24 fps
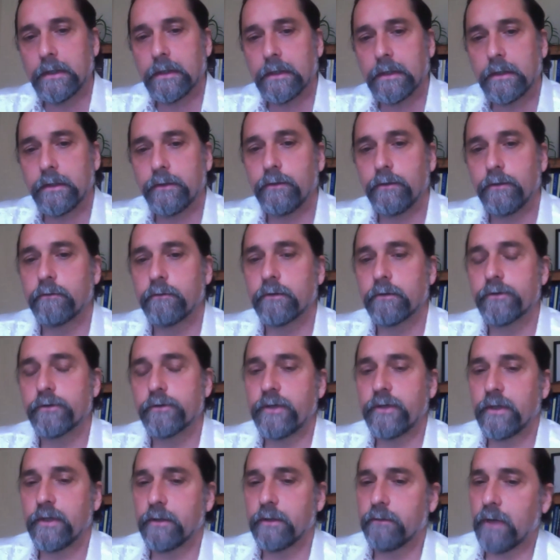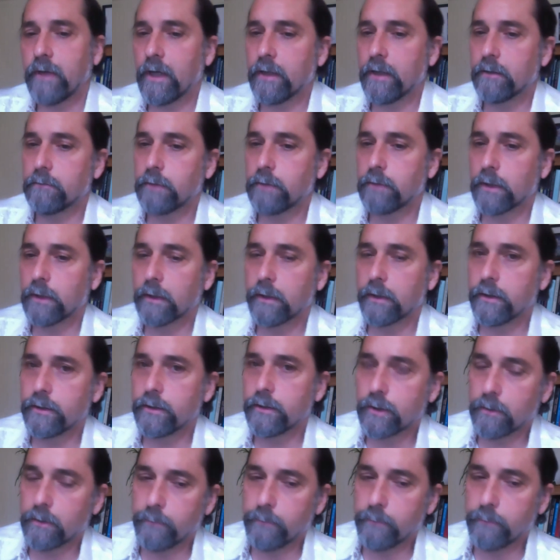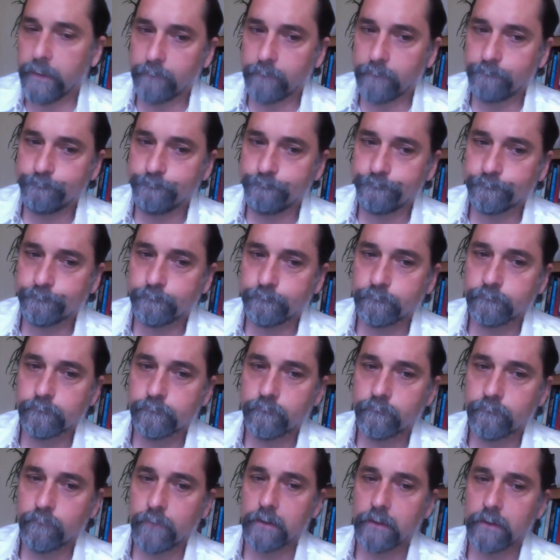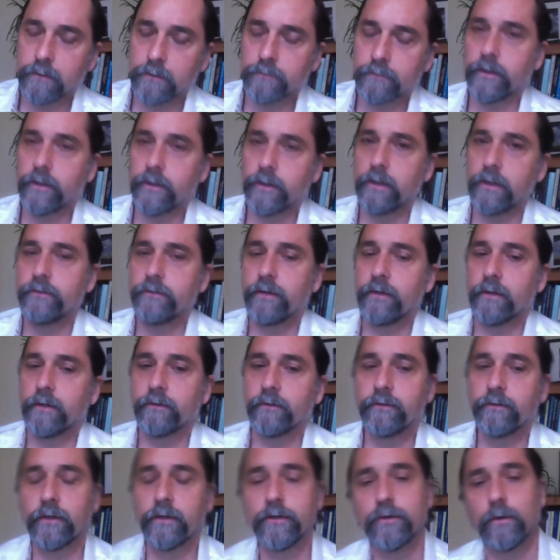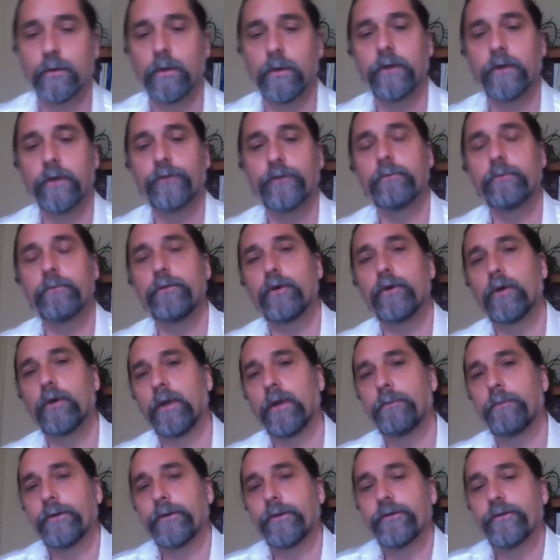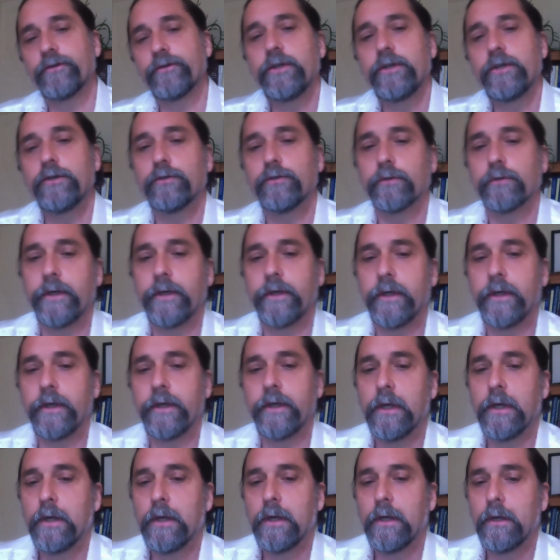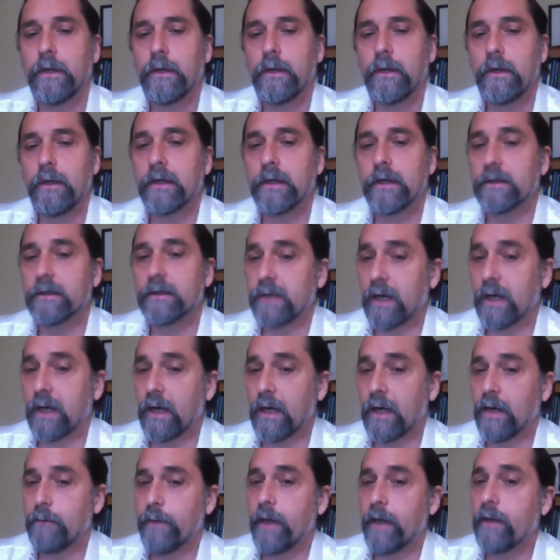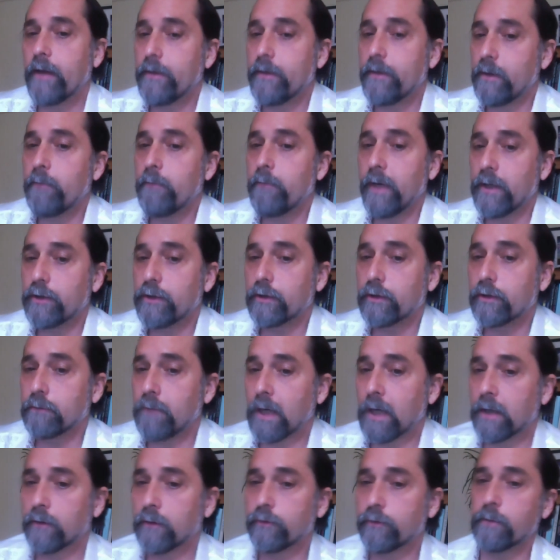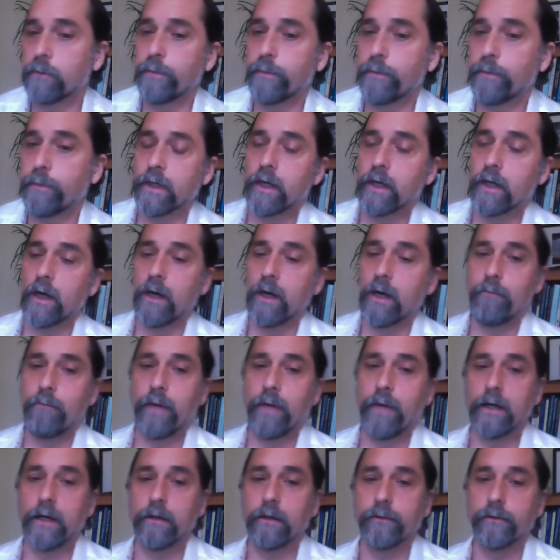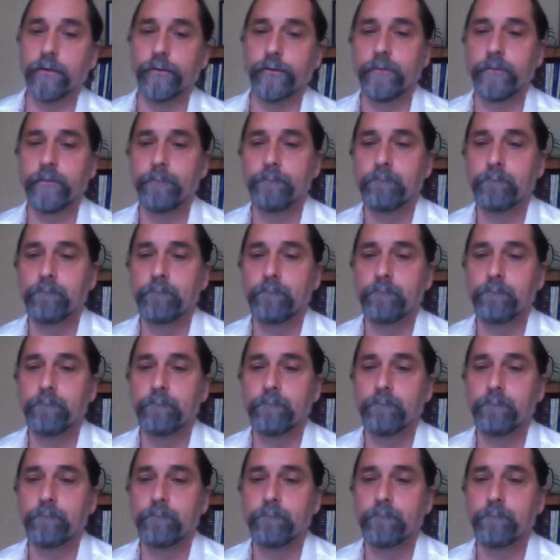University of Heidelberg in Germany. The study says essential oils from eucalyptus, tea tree, and thyme and their major monoterpene compounds